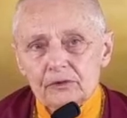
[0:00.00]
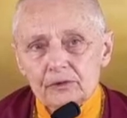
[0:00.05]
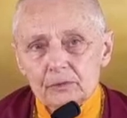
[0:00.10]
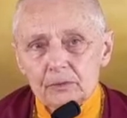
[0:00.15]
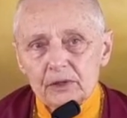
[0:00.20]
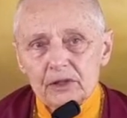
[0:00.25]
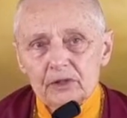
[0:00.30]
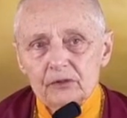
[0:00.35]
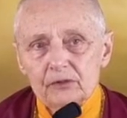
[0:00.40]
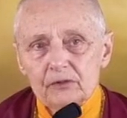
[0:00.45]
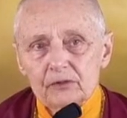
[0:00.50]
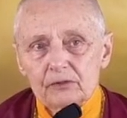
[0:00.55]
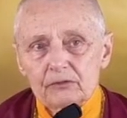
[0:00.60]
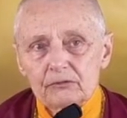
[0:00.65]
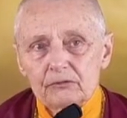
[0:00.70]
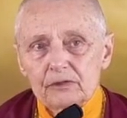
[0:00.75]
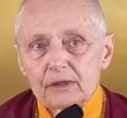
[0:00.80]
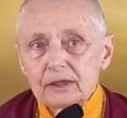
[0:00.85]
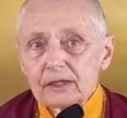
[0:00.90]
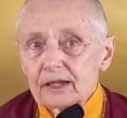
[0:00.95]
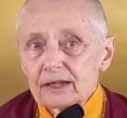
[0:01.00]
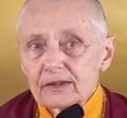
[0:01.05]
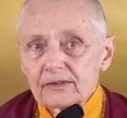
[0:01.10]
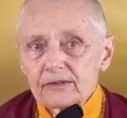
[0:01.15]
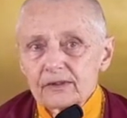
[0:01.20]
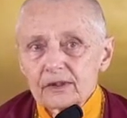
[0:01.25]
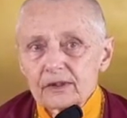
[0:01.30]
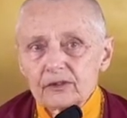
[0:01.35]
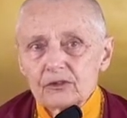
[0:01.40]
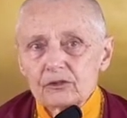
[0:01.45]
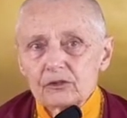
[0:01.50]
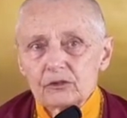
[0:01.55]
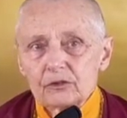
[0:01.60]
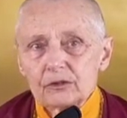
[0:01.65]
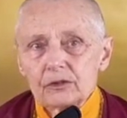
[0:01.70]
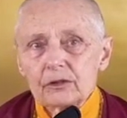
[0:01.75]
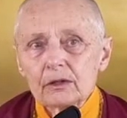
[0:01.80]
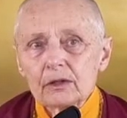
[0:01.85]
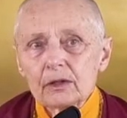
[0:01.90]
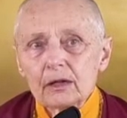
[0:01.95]
spacious
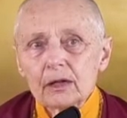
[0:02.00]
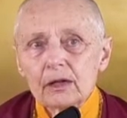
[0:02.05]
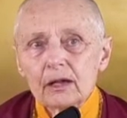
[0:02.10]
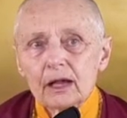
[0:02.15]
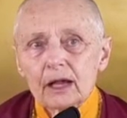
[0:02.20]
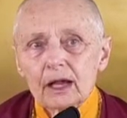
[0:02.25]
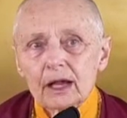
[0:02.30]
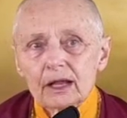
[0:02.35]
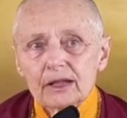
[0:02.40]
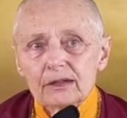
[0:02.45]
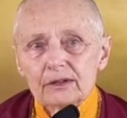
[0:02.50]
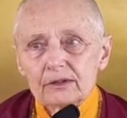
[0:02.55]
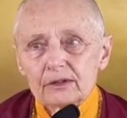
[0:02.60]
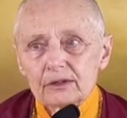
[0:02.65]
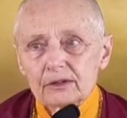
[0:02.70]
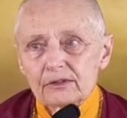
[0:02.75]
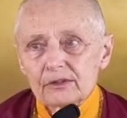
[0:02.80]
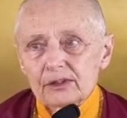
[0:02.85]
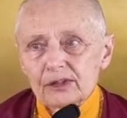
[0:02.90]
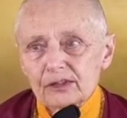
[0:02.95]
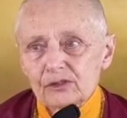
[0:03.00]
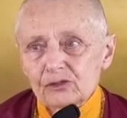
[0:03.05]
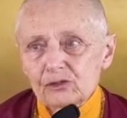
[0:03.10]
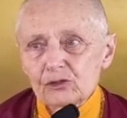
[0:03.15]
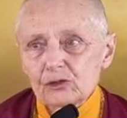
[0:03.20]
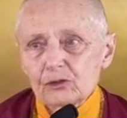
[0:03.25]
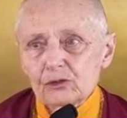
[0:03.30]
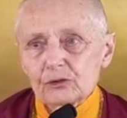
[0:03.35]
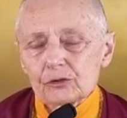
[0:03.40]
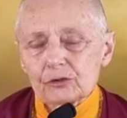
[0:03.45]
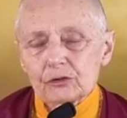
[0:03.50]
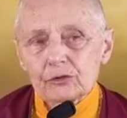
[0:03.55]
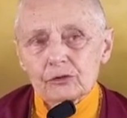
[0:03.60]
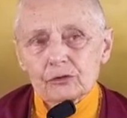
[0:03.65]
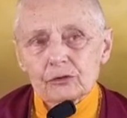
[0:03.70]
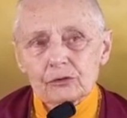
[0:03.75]
relaxation and attention.